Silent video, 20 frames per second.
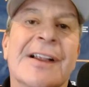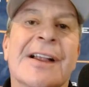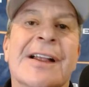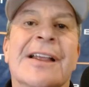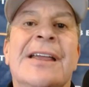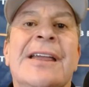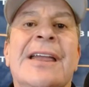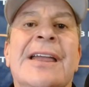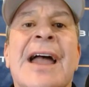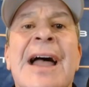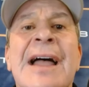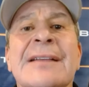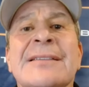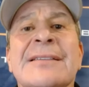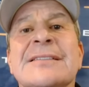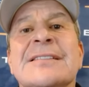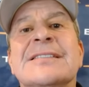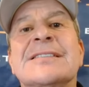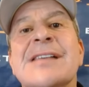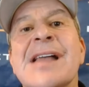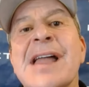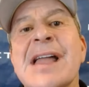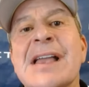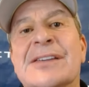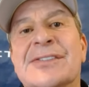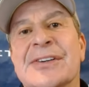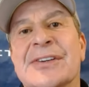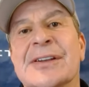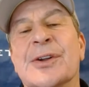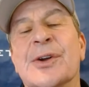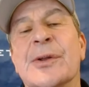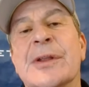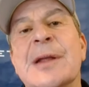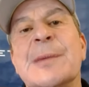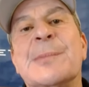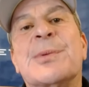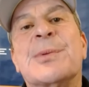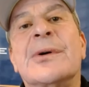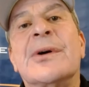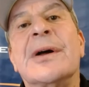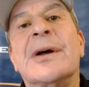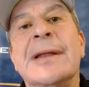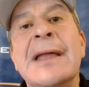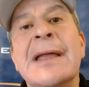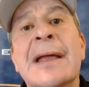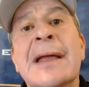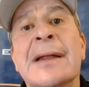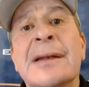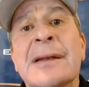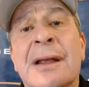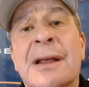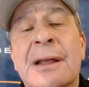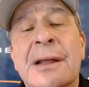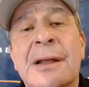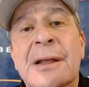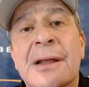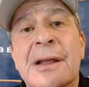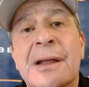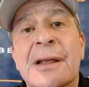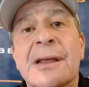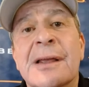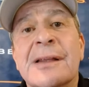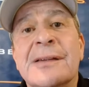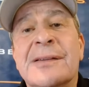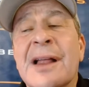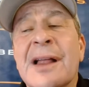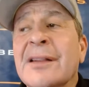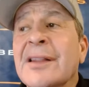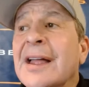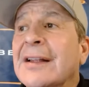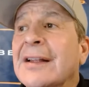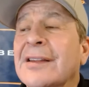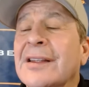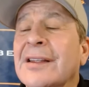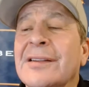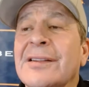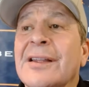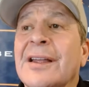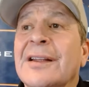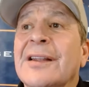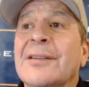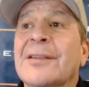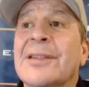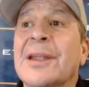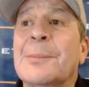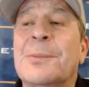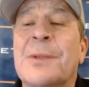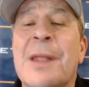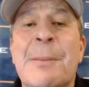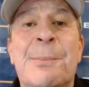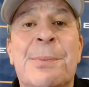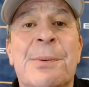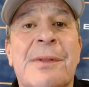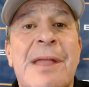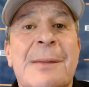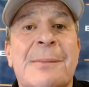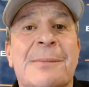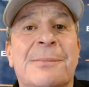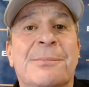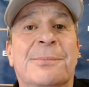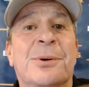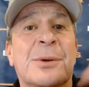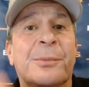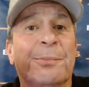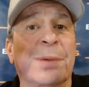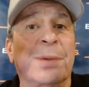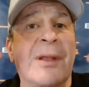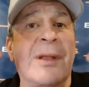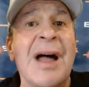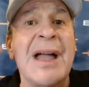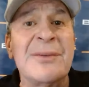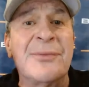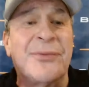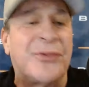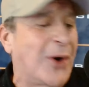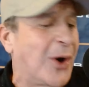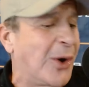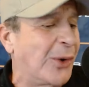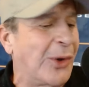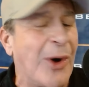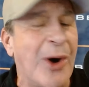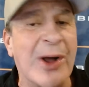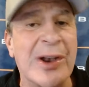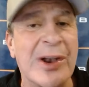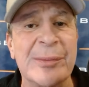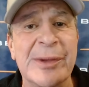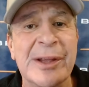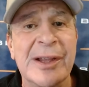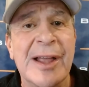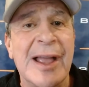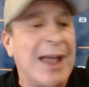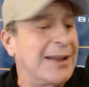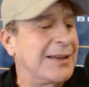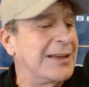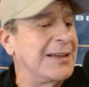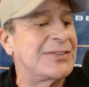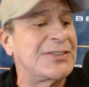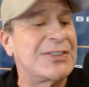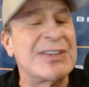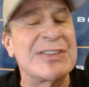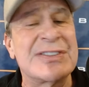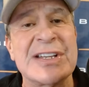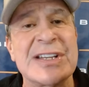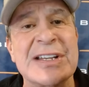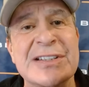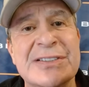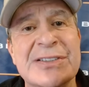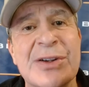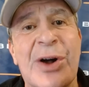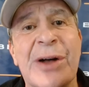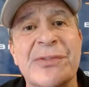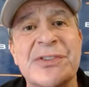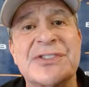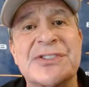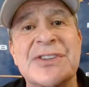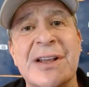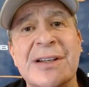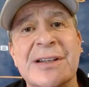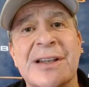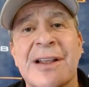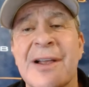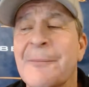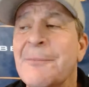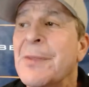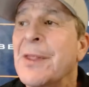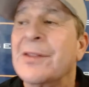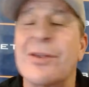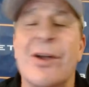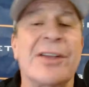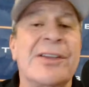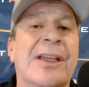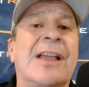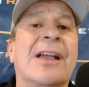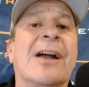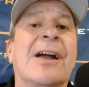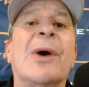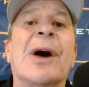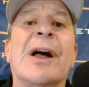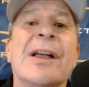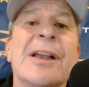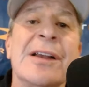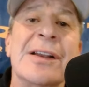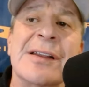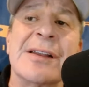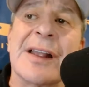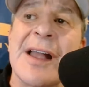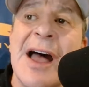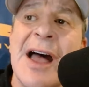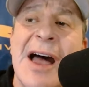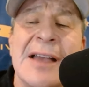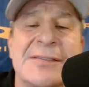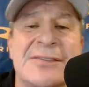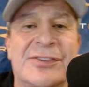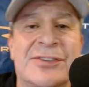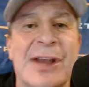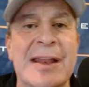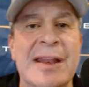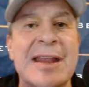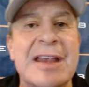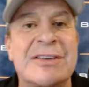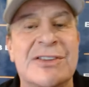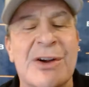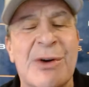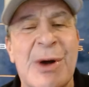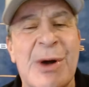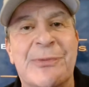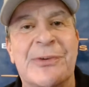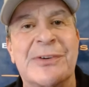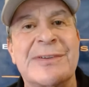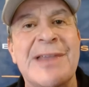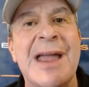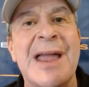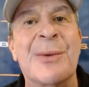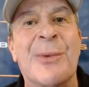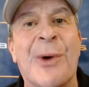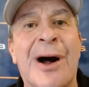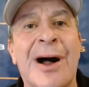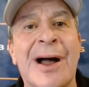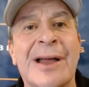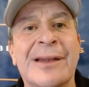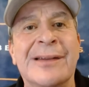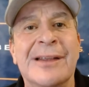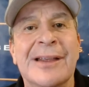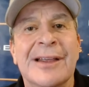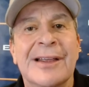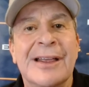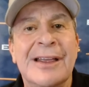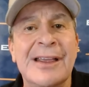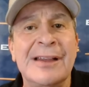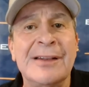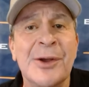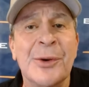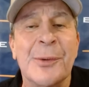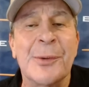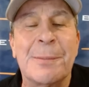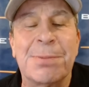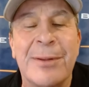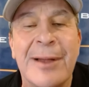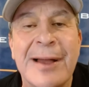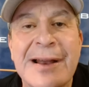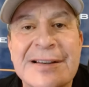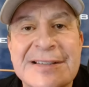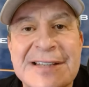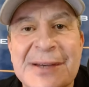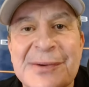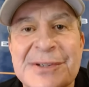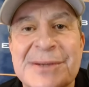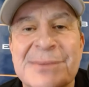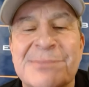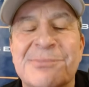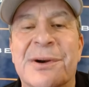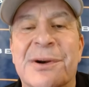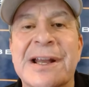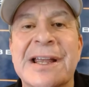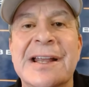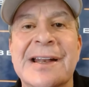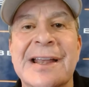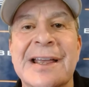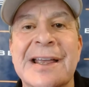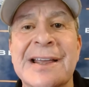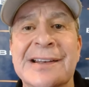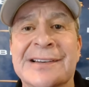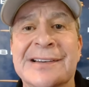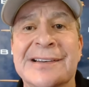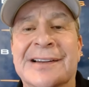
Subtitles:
He had to sanction who they brought in. It's not like they put blindfold on him and the assistants all of a sudden, well, here are the guys, and they show up for day one. He knew what players he was bringing in.